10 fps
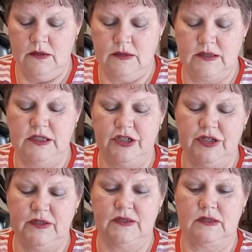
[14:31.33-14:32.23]

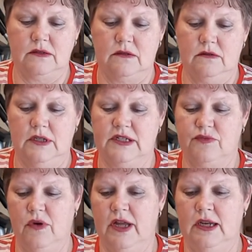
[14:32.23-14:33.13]
stitches. This
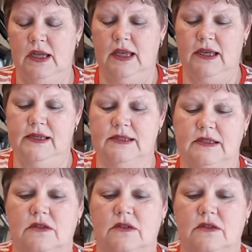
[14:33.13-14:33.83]
one is